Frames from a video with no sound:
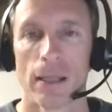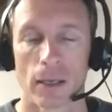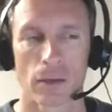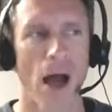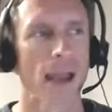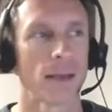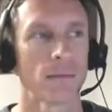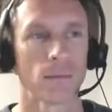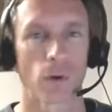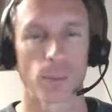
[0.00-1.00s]
The
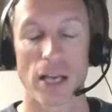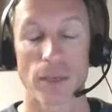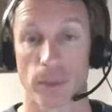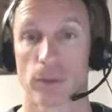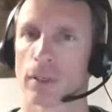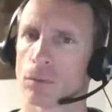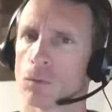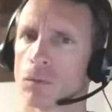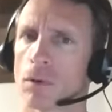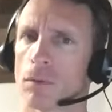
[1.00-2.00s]
client or prospect will say,
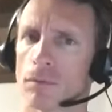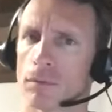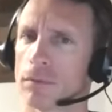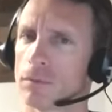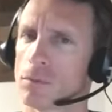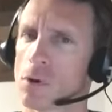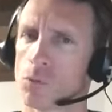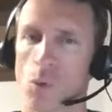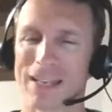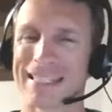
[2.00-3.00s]
well,
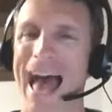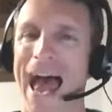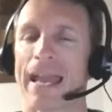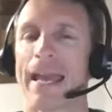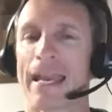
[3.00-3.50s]
what's that?